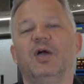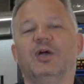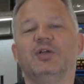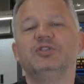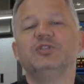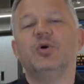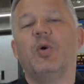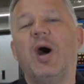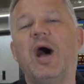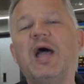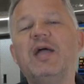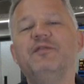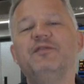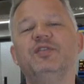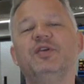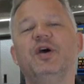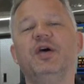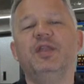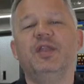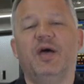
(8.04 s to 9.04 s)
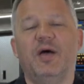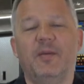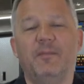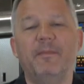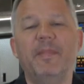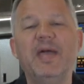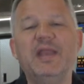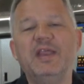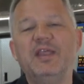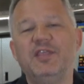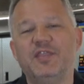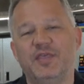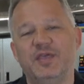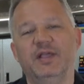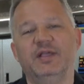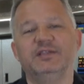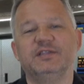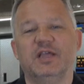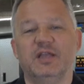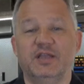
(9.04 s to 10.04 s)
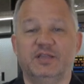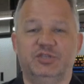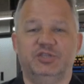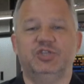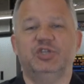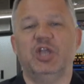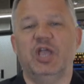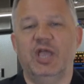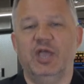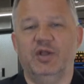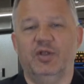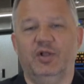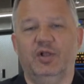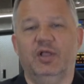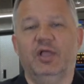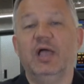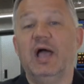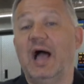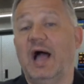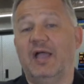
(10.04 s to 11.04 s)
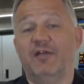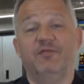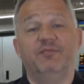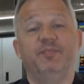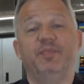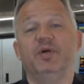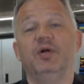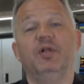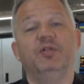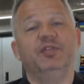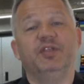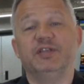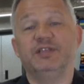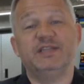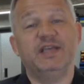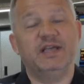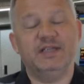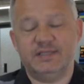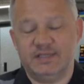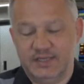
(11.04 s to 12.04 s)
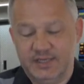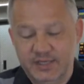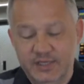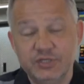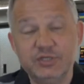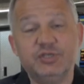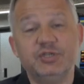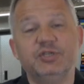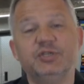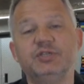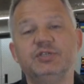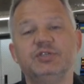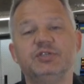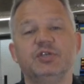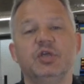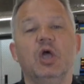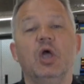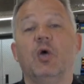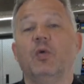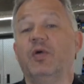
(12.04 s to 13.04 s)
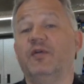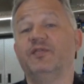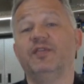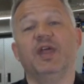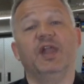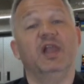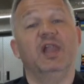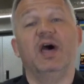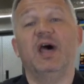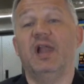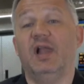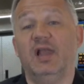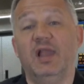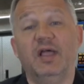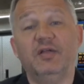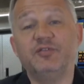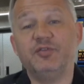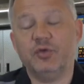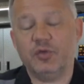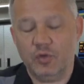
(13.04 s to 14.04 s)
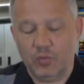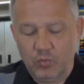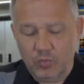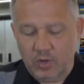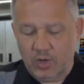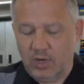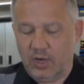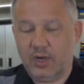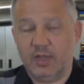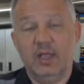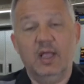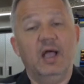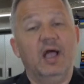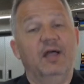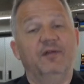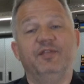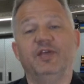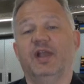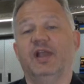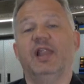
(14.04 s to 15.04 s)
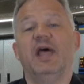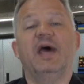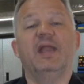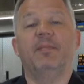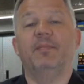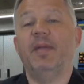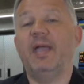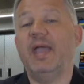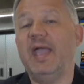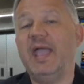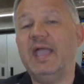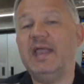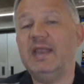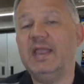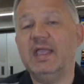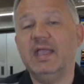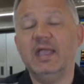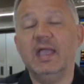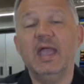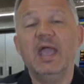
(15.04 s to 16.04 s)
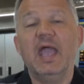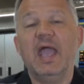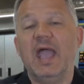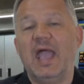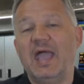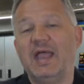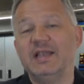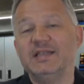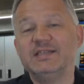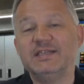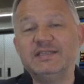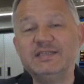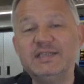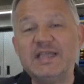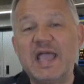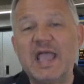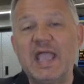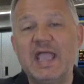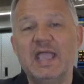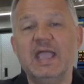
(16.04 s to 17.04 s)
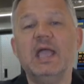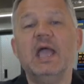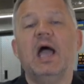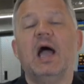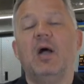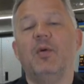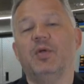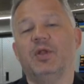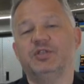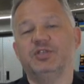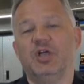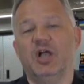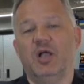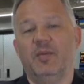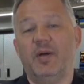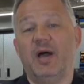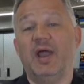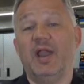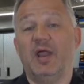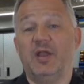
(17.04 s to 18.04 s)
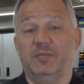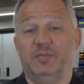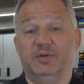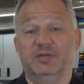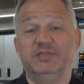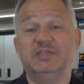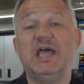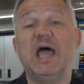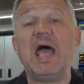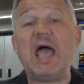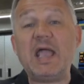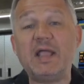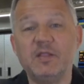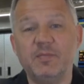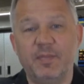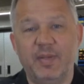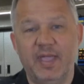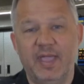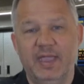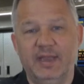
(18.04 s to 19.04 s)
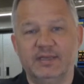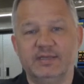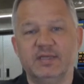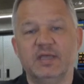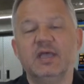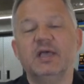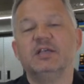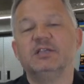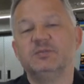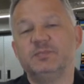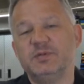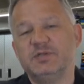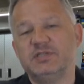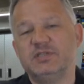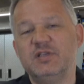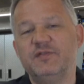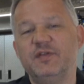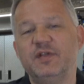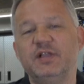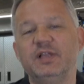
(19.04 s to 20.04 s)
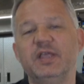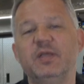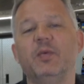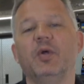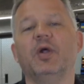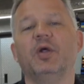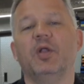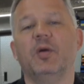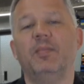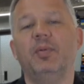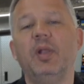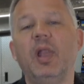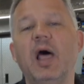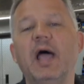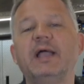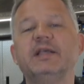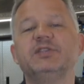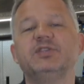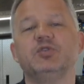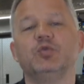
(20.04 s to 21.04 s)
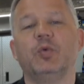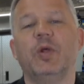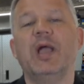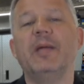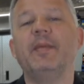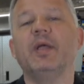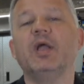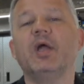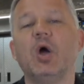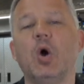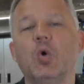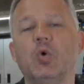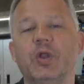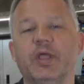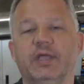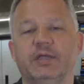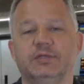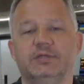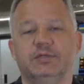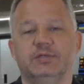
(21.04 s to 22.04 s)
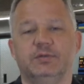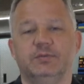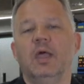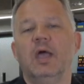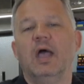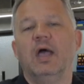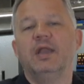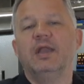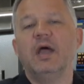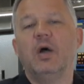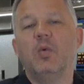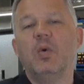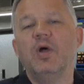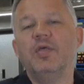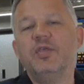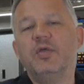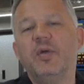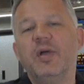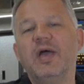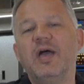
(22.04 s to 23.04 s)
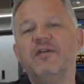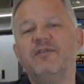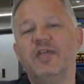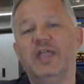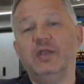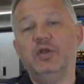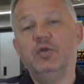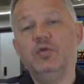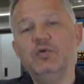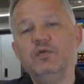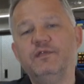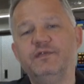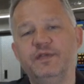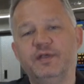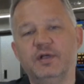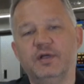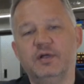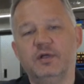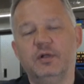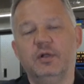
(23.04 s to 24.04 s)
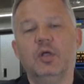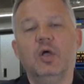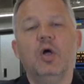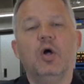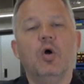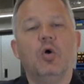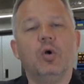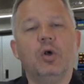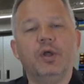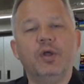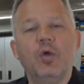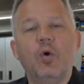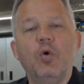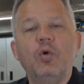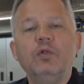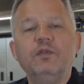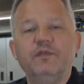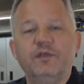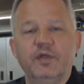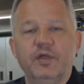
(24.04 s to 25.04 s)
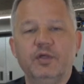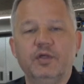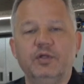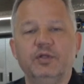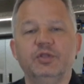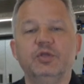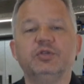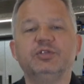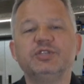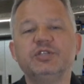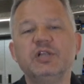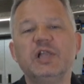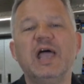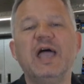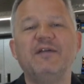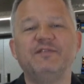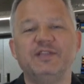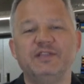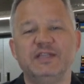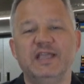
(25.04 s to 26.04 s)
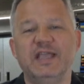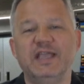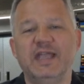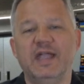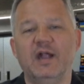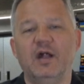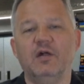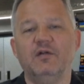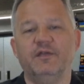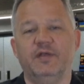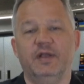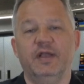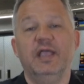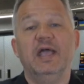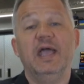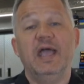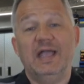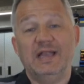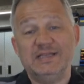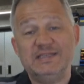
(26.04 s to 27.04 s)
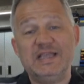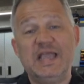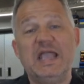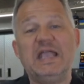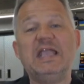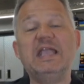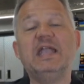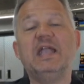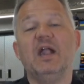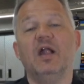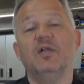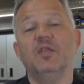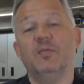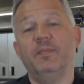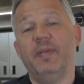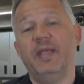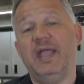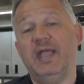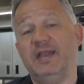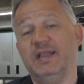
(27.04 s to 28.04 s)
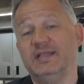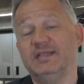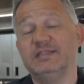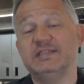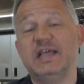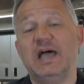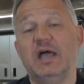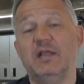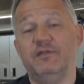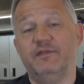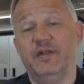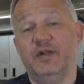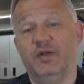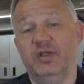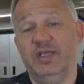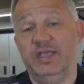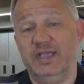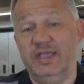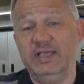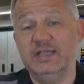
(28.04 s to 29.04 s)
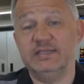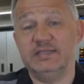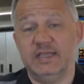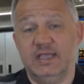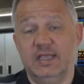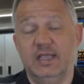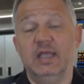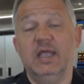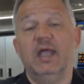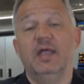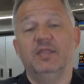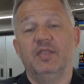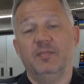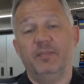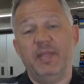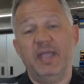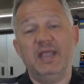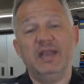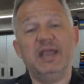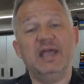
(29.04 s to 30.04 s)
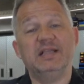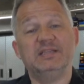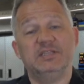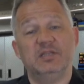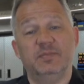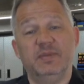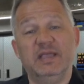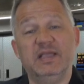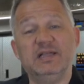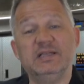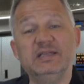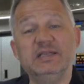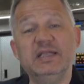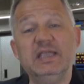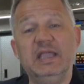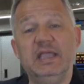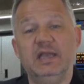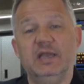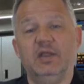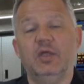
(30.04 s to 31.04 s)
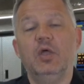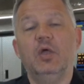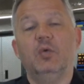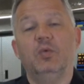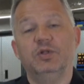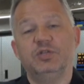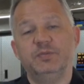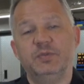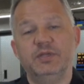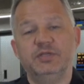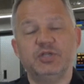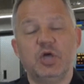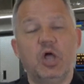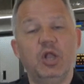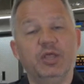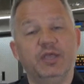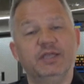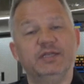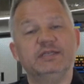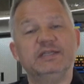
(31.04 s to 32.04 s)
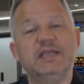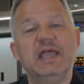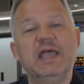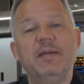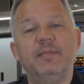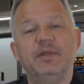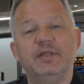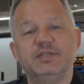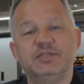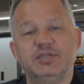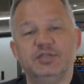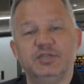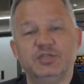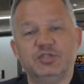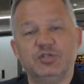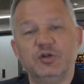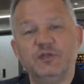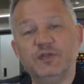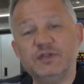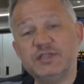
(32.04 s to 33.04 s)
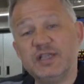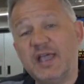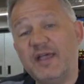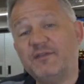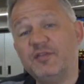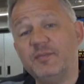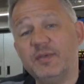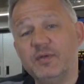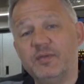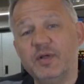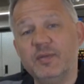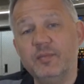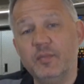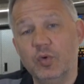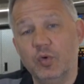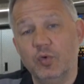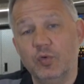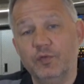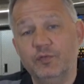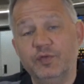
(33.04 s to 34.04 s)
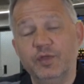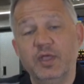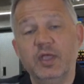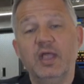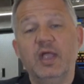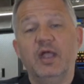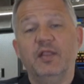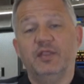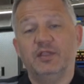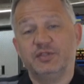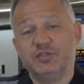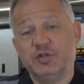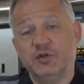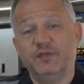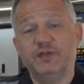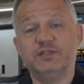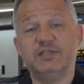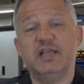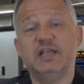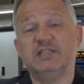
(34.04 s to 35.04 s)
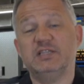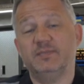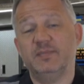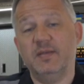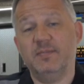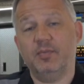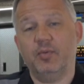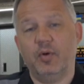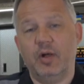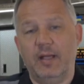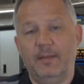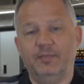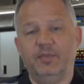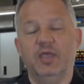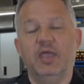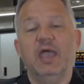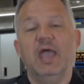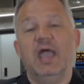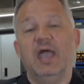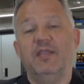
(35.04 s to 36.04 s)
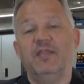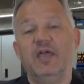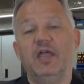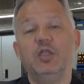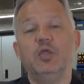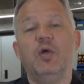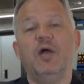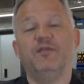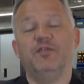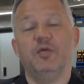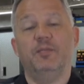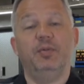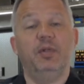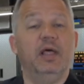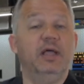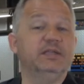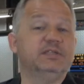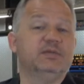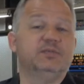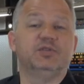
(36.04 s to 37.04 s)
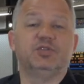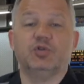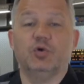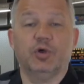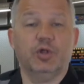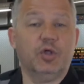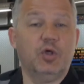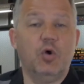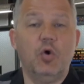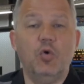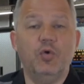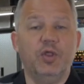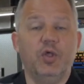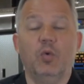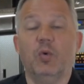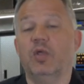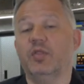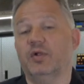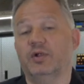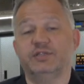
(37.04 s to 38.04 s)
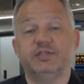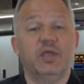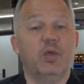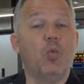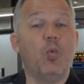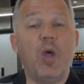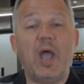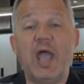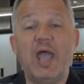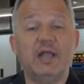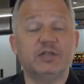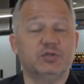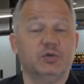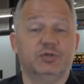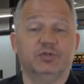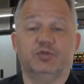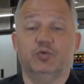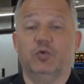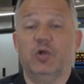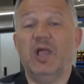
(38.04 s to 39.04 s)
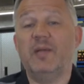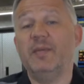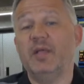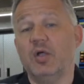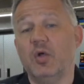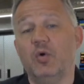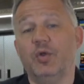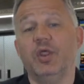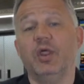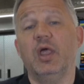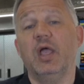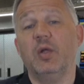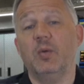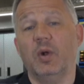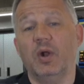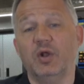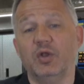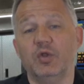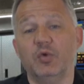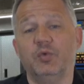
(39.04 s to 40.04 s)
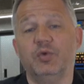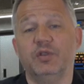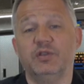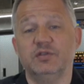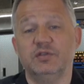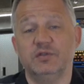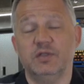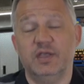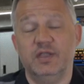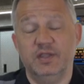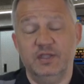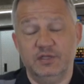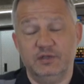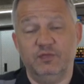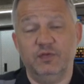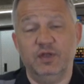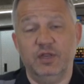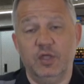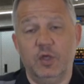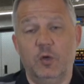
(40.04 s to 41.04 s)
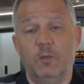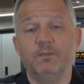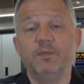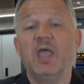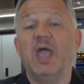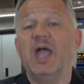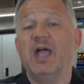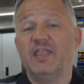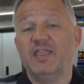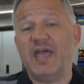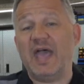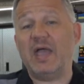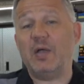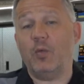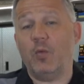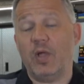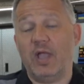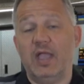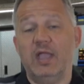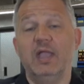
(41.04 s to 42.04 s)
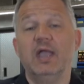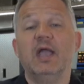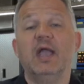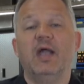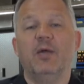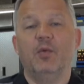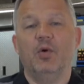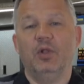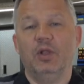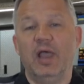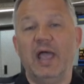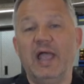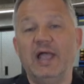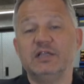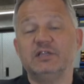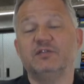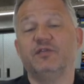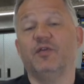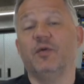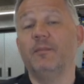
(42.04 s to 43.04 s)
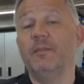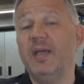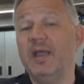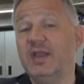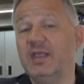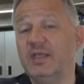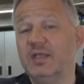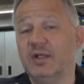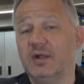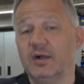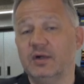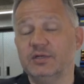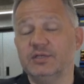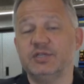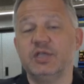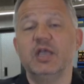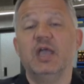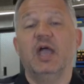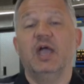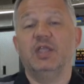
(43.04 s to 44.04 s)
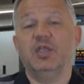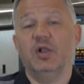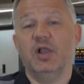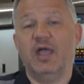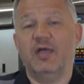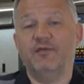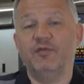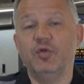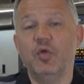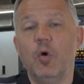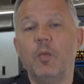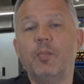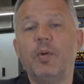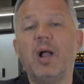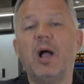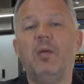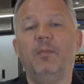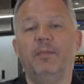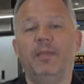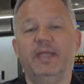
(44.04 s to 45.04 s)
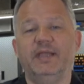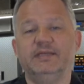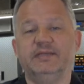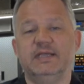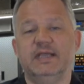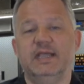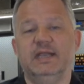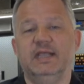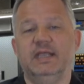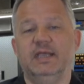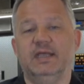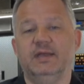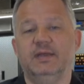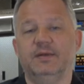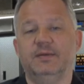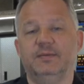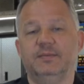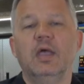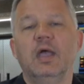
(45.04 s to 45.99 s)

So I've done many things on this channel. I've built and tested engines. We've done a lot of electrical work. I've done a lot of painting. And today I want to talk about how to protect paint. Specifically, we're going to apply ceramic coatings. Now, whether you have a new vehicle or an old vehicle, you still have to take care of it. And taking care of the paint is not very easy. The paint has to be cleaned, which means all the contaminants and the surface have to be removed. The surface has to be prepped. And then you have to apply some sort of coating, whether it's a wax or a ceramic coating like we're going to do in this video. That way it will last for many years and you'll have no problem maintaining it.